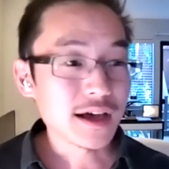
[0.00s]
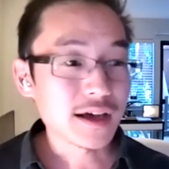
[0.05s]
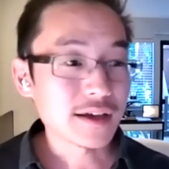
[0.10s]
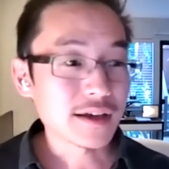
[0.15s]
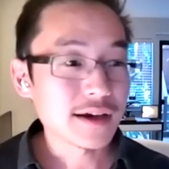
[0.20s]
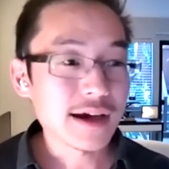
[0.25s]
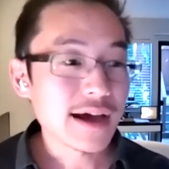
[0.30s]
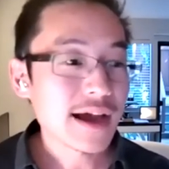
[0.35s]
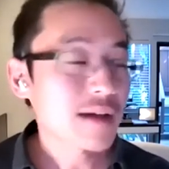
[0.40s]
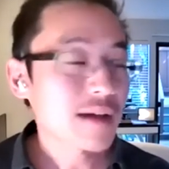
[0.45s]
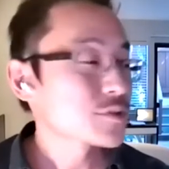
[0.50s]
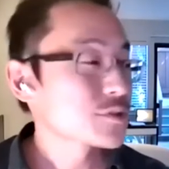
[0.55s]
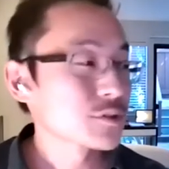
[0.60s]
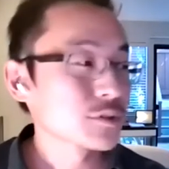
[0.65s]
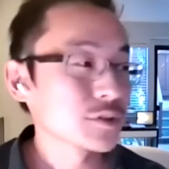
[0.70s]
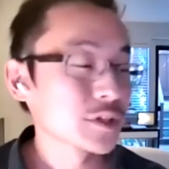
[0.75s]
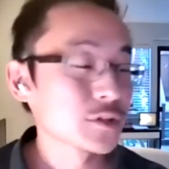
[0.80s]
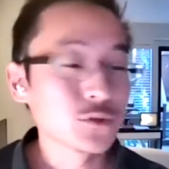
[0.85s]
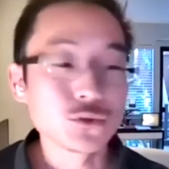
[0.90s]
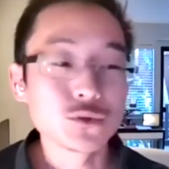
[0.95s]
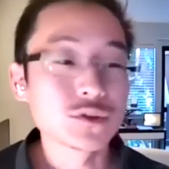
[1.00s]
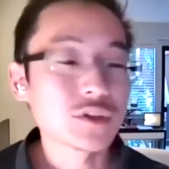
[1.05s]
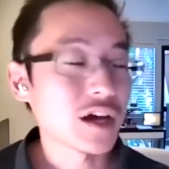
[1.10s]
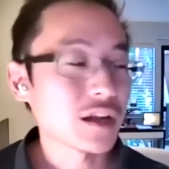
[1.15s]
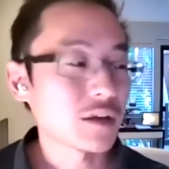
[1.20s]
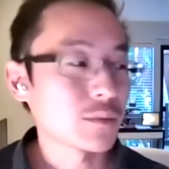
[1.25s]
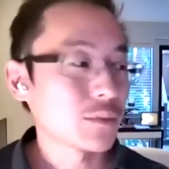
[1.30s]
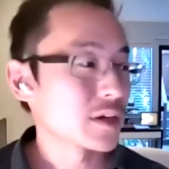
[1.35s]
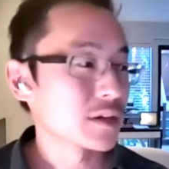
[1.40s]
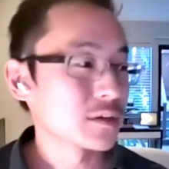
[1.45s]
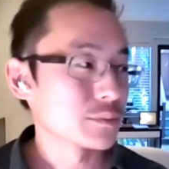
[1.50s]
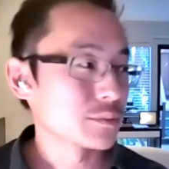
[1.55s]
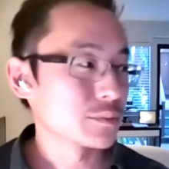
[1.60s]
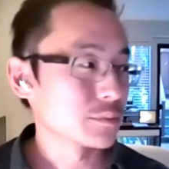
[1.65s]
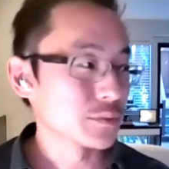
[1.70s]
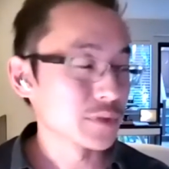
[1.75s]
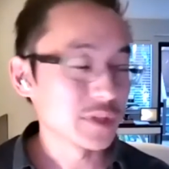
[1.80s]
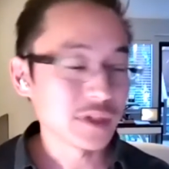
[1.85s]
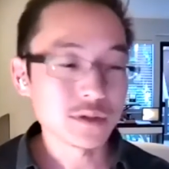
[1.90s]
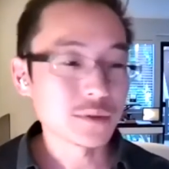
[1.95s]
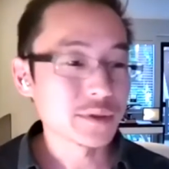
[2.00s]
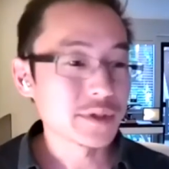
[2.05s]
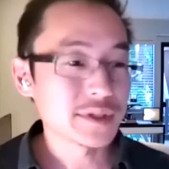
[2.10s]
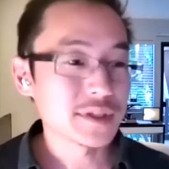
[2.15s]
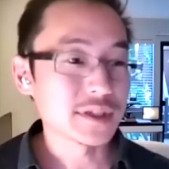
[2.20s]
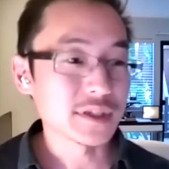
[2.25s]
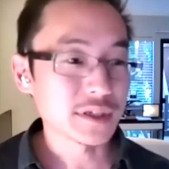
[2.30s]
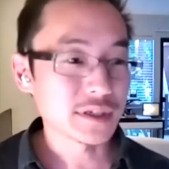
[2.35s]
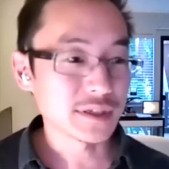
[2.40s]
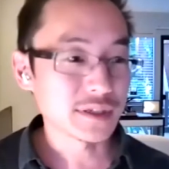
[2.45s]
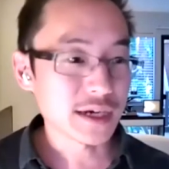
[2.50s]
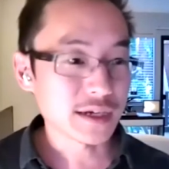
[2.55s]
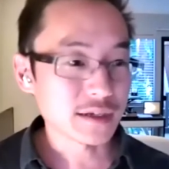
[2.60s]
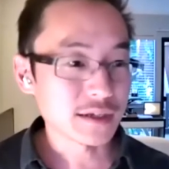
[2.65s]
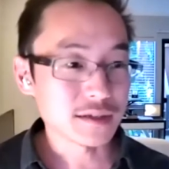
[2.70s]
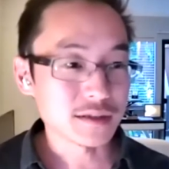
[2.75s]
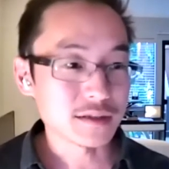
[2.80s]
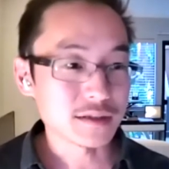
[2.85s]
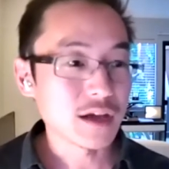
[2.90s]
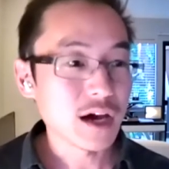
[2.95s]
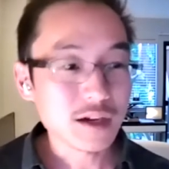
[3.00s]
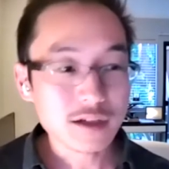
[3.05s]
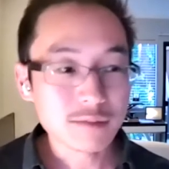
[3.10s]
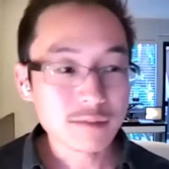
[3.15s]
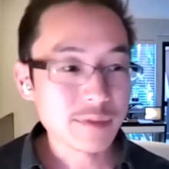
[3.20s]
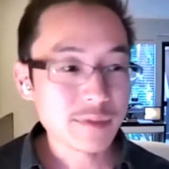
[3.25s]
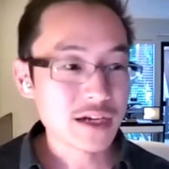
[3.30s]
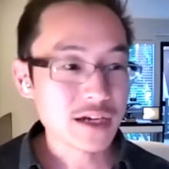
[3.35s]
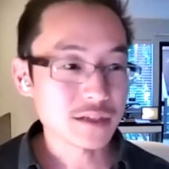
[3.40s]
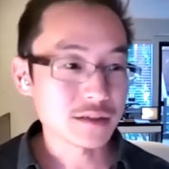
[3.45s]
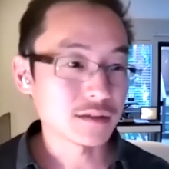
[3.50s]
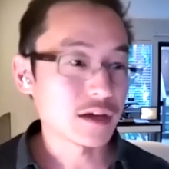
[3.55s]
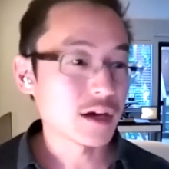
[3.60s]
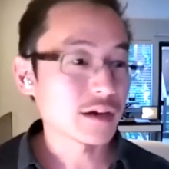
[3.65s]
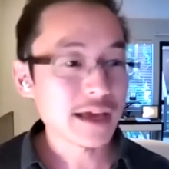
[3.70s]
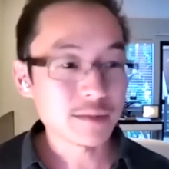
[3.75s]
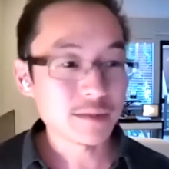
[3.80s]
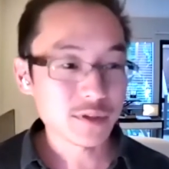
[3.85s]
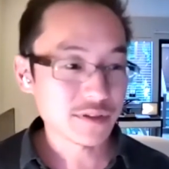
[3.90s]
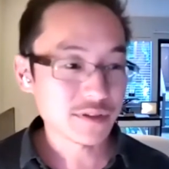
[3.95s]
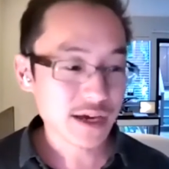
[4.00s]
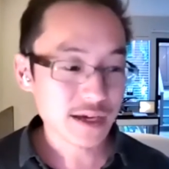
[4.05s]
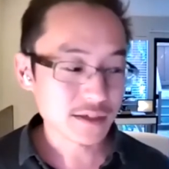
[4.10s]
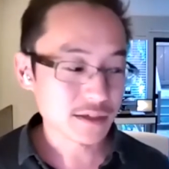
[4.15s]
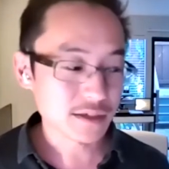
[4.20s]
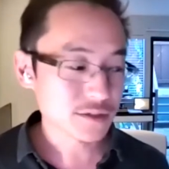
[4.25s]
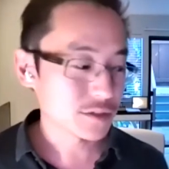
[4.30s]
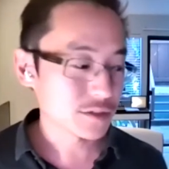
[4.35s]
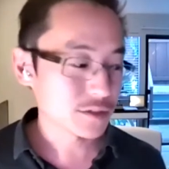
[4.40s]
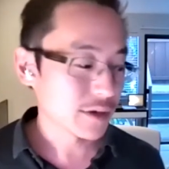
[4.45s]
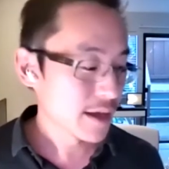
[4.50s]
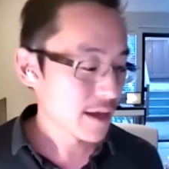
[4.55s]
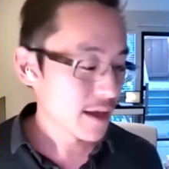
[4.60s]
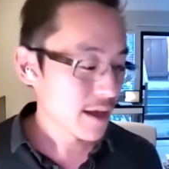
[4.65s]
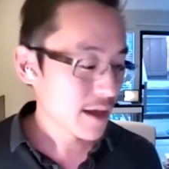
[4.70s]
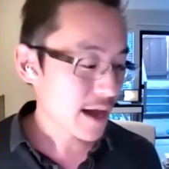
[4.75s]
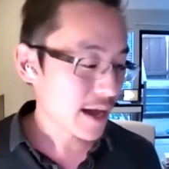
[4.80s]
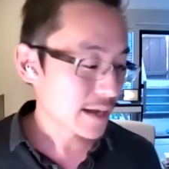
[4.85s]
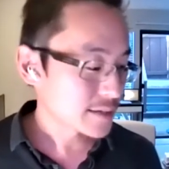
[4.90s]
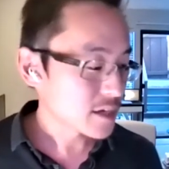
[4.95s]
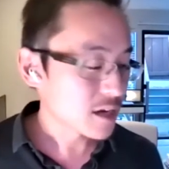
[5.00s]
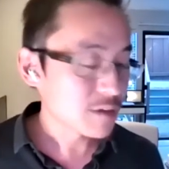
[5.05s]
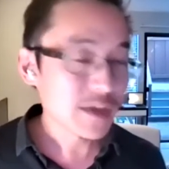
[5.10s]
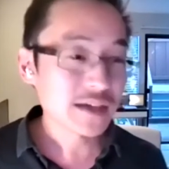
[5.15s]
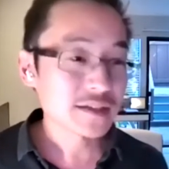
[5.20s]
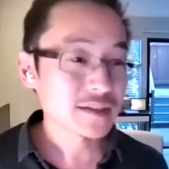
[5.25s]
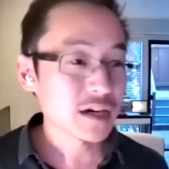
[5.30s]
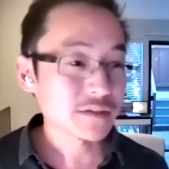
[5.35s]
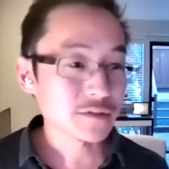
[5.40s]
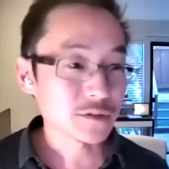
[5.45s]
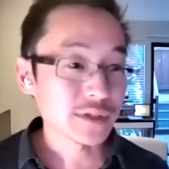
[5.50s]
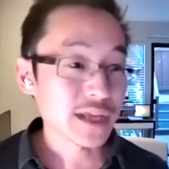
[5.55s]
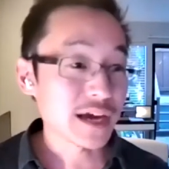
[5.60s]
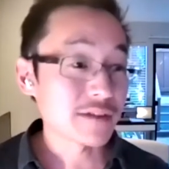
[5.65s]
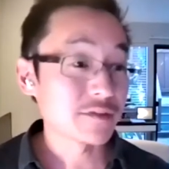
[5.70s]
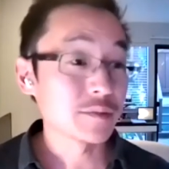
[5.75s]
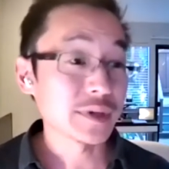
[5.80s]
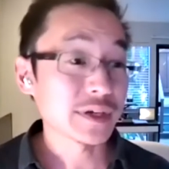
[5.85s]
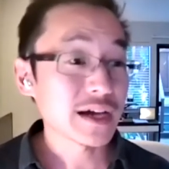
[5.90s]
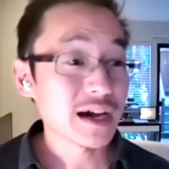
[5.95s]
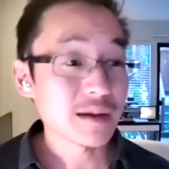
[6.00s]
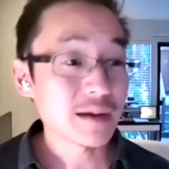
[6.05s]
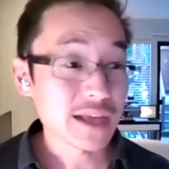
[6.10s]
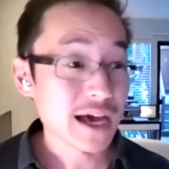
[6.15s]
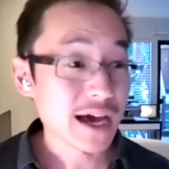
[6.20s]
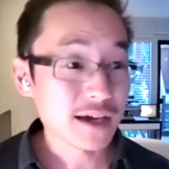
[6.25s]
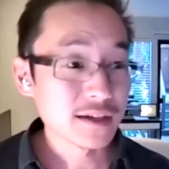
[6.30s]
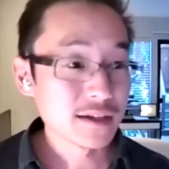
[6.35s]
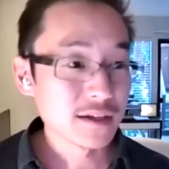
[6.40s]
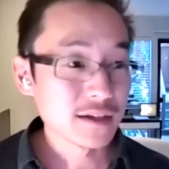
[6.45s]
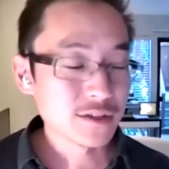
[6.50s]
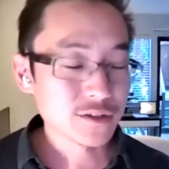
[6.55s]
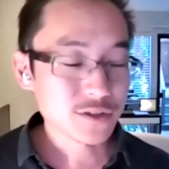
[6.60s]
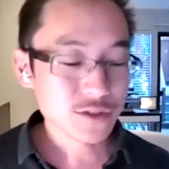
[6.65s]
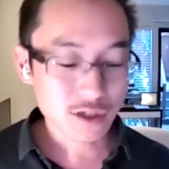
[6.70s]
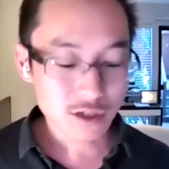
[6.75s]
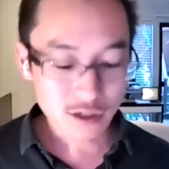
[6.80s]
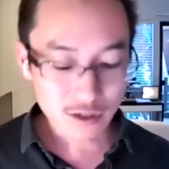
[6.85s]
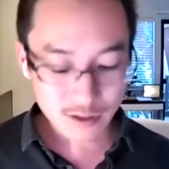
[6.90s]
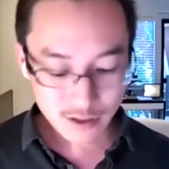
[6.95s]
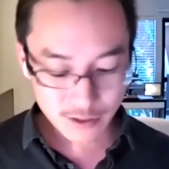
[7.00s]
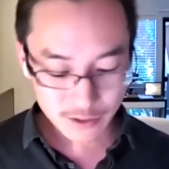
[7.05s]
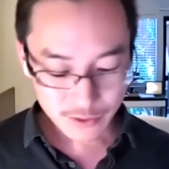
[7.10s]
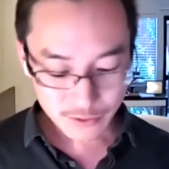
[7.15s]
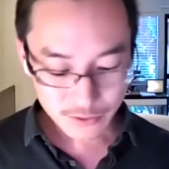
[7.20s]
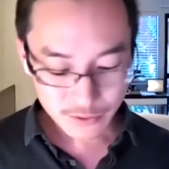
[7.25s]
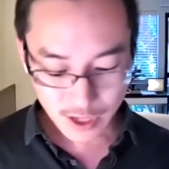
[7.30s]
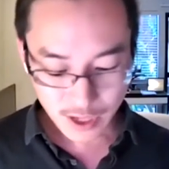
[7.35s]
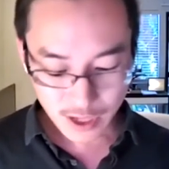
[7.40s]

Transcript: And I absolutely do not want to work with a leader that is not compassionate, not empathetic. So I tell myself to never become that. So